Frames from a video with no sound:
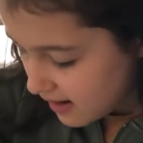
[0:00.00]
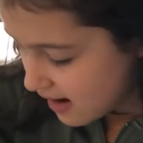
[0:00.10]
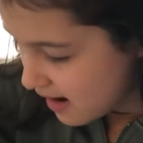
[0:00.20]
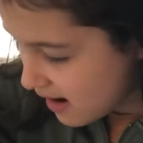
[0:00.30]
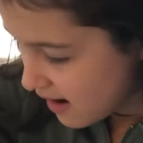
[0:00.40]

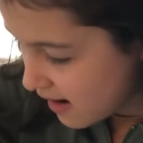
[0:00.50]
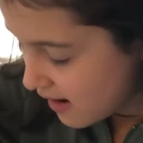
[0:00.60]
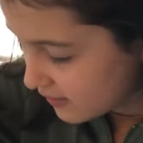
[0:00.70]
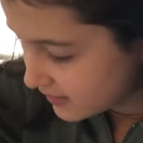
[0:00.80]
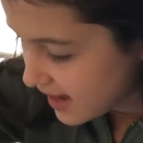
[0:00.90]

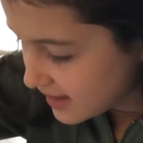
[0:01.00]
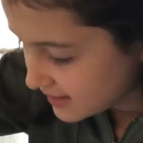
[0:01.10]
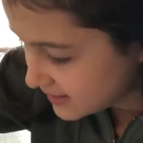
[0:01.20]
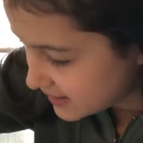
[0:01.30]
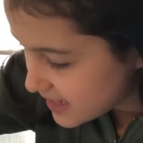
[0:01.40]
That's
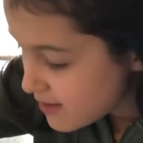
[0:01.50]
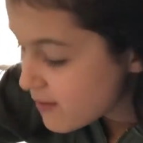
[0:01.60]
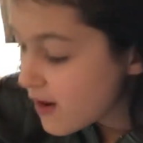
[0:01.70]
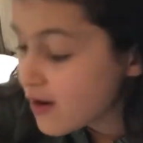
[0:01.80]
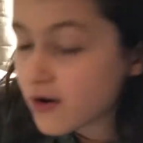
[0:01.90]

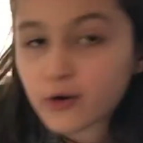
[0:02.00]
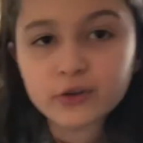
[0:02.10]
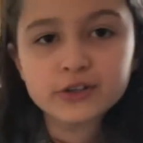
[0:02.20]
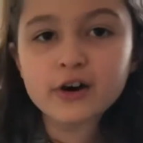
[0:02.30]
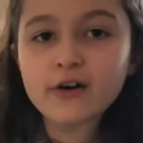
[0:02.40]
0.
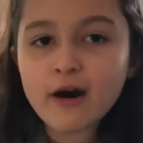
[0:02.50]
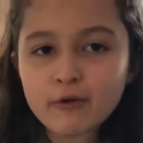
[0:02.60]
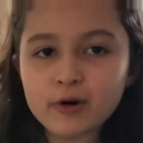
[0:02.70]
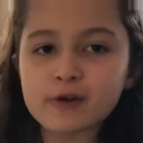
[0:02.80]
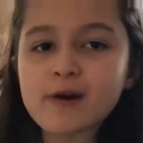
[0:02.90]
So
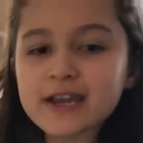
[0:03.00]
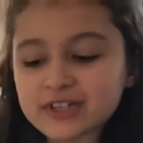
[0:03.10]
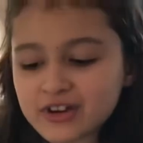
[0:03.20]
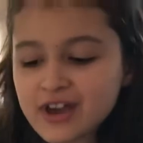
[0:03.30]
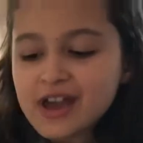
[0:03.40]
our
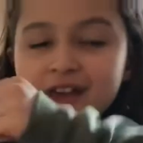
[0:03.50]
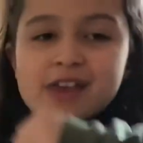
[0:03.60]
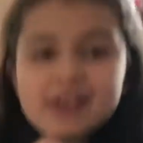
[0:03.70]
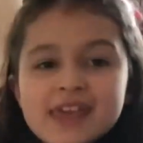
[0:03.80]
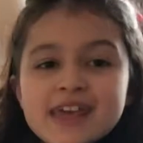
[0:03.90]
equation
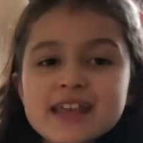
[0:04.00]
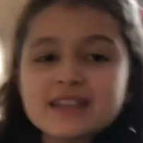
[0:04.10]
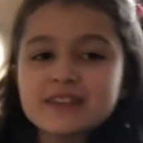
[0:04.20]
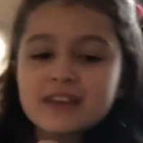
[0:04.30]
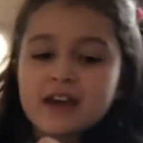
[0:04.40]
is